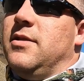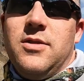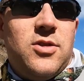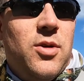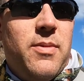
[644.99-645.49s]

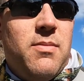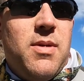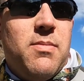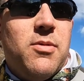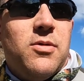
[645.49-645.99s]
So many
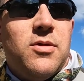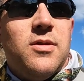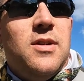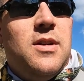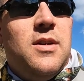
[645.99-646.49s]
people,
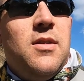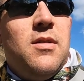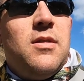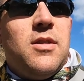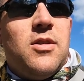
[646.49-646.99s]

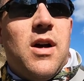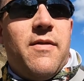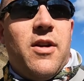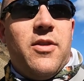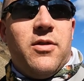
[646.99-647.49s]
you know, have
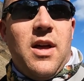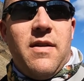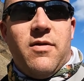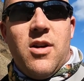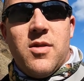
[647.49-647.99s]
it on their
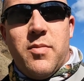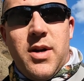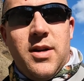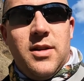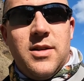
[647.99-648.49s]
lifelong
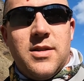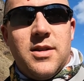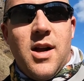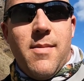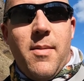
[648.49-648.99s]
bucket list to
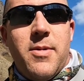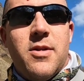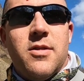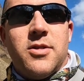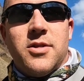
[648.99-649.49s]
come up
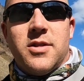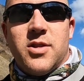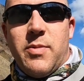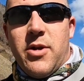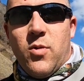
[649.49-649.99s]
here just to
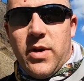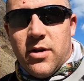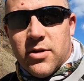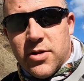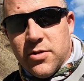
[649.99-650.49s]
spend a week
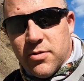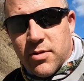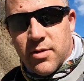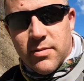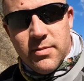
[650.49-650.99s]
or two
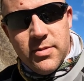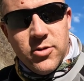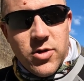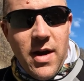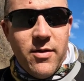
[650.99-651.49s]
or
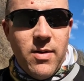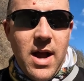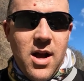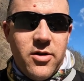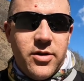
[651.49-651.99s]
drive
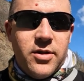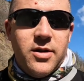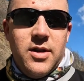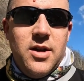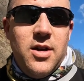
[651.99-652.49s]
around or
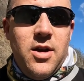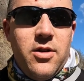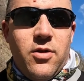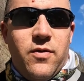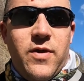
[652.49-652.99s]

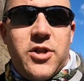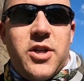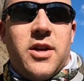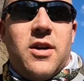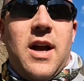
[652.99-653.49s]
go
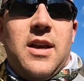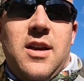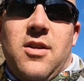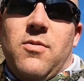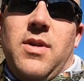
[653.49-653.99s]
fishing or
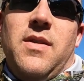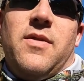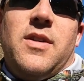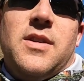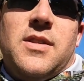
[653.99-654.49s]
hiking or
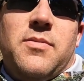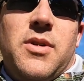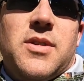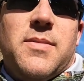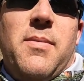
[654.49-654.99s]
whatever it is that
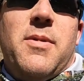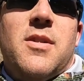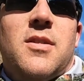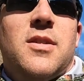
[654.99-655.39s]
brings them up here.